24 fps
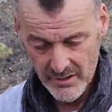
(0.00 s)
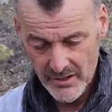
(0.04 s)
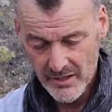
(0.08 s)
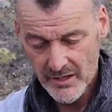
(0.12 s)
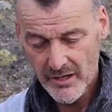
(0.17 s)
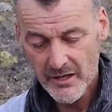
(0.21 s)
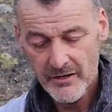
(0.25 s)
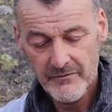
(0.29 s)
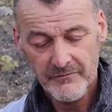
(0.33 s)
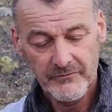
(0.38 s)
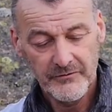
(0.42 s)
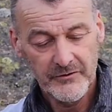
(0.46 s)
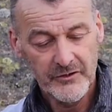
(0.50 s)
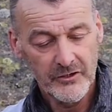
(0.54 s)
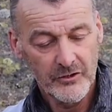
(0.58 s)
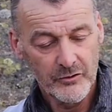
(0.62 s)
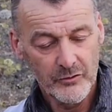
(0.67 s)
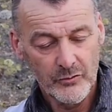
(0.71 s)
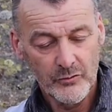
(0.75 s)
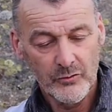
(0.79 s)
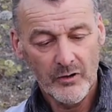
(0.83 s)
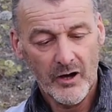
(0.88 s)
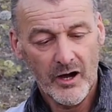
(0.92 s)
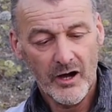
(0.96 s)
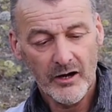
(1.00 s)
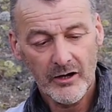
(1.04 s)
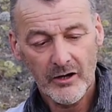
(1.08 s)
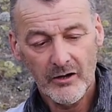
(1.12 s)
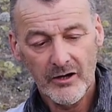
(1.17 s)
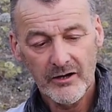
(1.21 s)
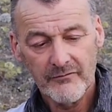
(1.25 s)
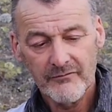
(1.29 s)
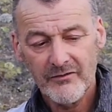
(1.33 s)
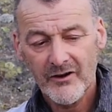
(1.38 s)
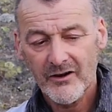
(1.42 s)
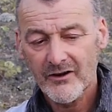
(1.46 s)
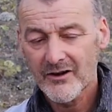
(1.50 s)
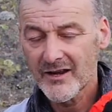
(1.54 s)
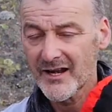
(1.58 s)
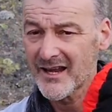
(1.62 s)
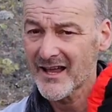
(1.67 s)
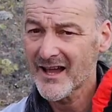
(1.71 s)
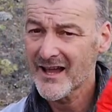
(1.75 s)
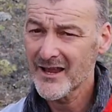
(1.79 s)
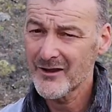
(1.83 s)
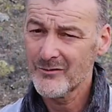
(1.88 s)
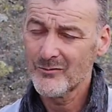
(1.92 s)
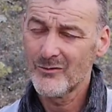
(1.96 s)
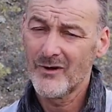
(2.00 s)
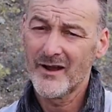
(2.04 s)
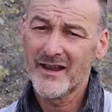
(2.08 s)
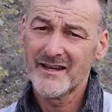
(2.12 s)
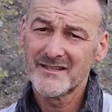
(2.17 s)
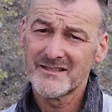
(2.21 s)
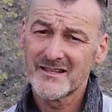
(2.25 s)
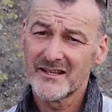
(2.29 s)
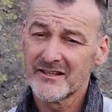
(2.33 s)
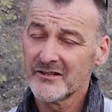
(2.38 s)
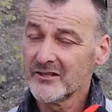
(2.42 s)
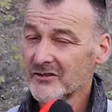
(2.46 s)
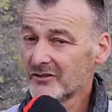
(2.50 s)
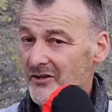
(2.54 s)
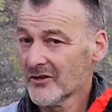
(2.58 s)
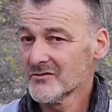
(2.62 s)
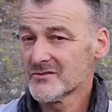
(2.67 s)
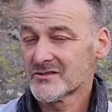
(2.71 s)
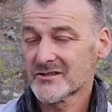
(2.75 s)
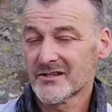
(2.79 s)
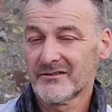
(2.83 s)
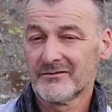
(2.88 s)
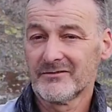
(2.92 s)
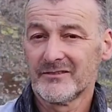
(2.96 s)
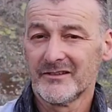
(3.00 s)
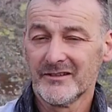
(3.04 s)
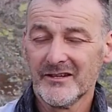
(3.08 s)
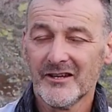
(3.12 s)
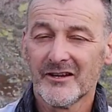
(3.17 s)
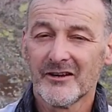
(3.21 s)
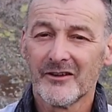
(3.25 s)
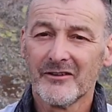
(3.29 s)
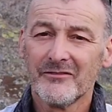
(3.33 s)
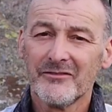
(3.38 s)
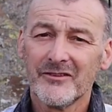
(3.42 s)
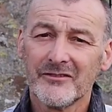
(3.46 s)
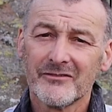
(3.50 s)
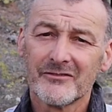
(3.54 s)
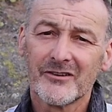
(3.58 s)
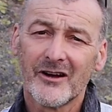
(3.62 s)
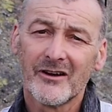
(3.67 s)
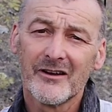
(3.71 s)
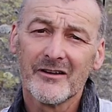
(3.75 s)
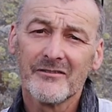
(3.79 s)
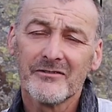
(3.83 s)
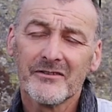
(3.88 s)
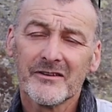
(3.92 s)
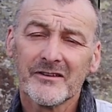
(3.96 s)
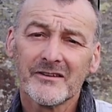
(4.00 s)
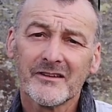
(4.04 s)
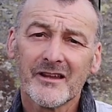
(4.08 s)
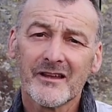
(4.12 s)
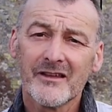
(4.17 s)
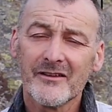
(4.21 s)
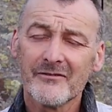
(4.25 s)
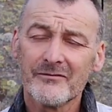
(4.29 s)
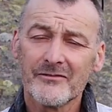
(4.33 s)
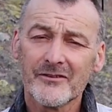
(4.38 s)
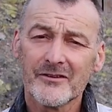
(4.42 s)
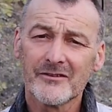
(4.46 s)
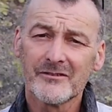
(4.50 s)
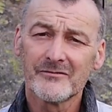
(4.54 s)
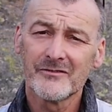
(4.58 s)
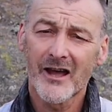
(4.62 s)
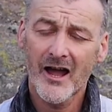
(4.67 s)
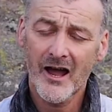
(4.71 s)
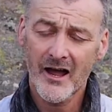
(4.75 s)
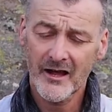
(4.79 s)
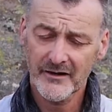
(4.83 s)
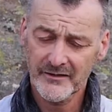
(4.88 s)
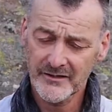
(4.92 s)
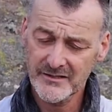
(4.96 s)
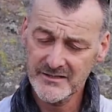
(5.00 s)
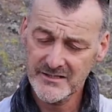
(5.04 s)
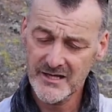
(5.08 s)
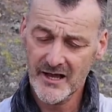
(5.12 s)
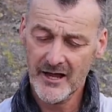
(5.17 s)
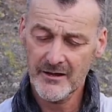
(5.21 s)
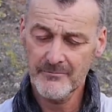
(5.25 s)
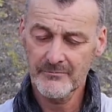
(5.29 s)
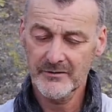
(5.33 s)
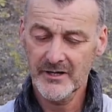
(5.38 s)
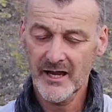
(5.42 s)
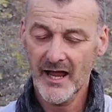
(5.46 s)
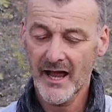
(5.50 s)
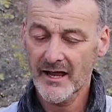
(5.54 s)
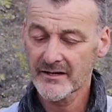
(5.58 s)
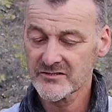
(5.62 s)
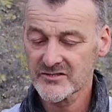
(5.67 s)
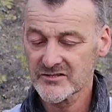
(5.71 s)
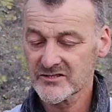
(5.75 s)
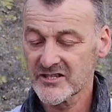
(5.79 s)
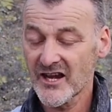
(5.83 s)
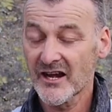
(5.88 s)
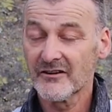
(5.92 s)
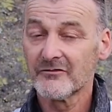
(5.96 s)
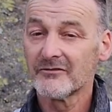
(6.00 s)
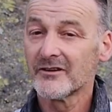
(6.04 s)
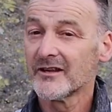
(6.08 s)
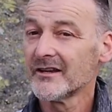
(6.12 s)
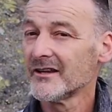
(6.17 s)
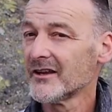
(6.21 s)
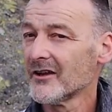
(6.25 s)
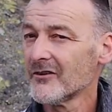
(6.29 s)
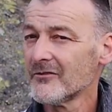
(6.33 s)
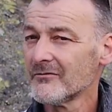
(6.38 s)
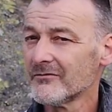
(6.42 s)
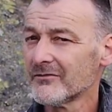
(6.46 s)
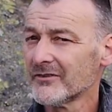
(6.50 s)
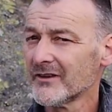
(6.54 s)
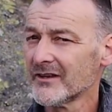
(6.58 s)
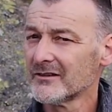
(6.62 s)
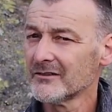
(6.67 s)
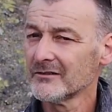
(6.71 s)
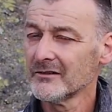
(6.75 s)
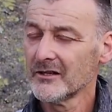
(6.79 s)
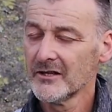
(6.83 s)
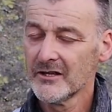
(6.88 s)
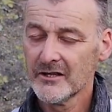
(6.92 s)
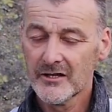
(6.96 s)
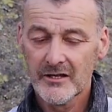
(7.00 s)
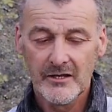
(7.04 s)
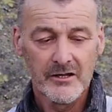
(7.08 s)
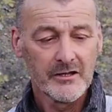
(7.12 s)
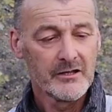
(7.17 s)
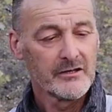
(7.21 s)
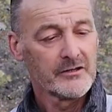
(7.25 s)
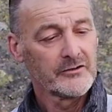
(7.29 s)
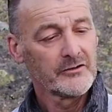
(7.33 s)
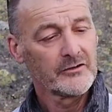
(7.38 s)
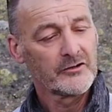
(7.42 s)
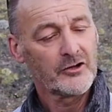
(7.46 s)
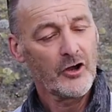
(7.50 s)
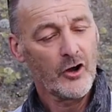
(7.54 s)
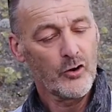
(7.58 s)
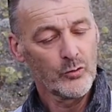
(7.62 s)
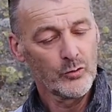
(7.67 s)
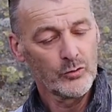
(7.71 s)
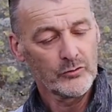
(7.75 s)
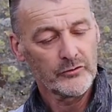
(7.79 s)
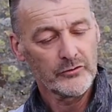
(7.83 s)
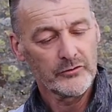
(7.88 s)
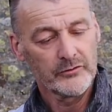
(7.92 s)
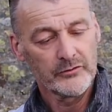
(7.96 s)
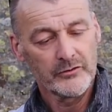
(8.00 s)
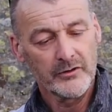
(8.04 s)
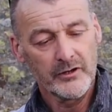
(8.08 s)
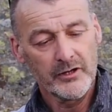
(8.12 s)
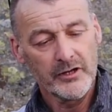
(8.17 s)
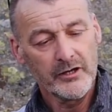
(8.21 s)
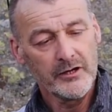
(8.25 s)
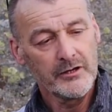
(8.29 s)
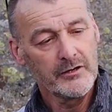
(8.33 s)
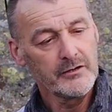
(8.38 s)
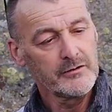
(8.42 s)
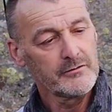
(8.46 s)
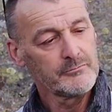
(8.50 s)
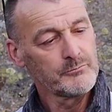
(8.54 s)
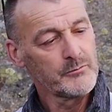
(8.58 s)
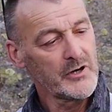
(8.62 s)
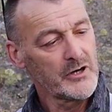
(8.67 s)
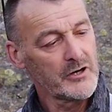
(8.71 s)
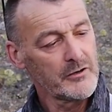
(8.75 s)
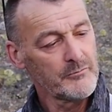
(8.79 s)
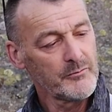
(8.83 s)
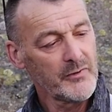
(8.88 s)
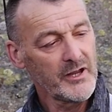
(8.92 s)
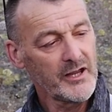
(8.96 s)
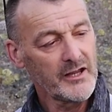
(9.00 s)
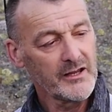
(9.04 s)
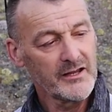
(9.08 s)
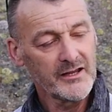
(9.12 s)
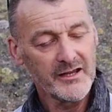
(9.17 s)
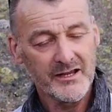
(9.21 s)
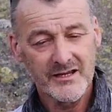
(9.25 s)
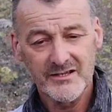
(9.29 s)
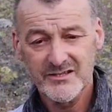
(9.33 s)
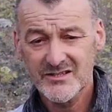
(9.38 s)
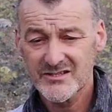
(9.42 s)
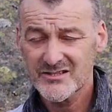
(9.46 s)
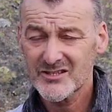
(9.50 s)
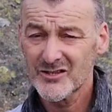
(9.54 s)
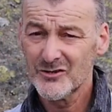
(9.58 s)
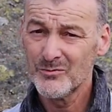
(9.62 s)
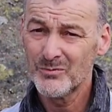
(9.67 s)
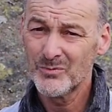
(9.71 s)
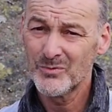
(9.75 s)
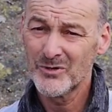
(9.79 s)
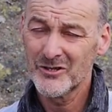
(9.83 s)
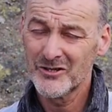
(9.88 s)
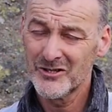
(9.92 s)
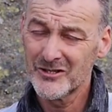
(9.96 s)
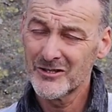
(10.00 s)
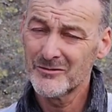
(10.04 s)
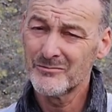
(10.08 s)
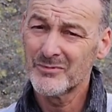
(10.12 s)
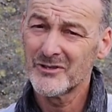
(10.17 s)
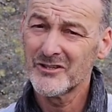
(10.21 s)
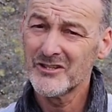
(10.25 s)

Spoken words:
If you are going very lightweight and you don't suffer, you know, if you're the hardy type and your hands generally don't feel cold, the Mera mitt is superb.